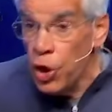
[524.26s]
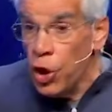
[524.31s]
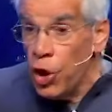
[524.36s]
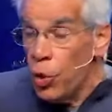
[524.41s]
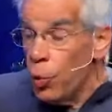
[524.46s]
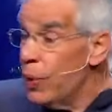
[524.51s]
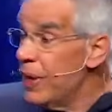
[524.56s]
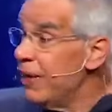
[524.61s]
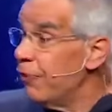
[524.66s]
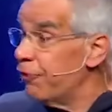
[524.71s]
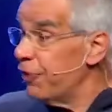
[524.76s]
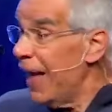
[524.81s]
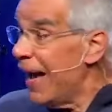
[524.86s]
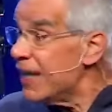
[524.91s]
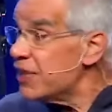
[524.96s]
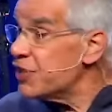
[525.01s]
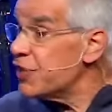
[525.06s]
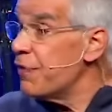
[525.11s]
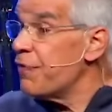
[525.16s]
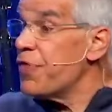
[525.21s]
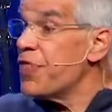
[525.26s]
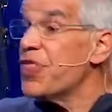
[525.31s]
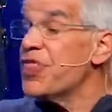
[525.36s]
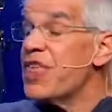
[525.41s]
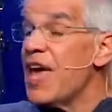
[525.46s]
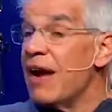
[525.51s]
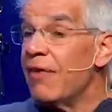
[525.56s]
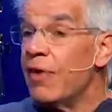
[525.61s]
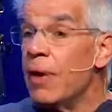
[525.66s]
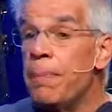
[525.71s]
We have lots of
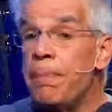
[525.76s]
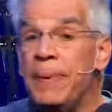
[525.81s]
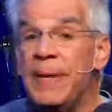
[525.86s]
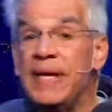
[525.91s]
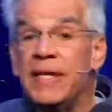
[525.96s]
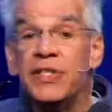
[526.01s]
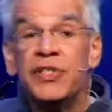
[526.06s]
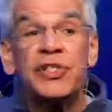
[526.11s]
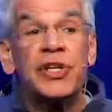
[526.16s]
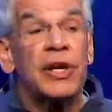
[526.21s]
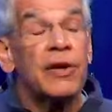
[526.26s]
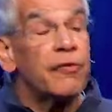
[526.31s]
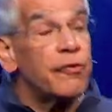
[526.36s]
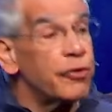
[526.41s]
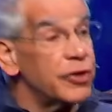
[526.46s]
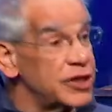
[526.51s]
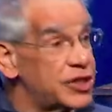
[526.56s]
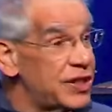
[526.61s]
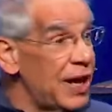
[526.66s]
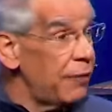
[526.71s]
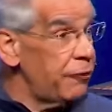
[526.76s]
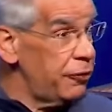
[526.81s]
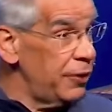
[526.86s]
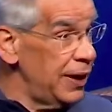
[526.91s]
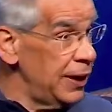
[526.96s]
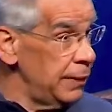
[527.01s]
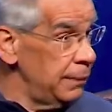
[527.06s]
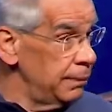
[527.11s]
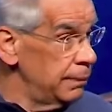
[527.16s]
therapies for suffering,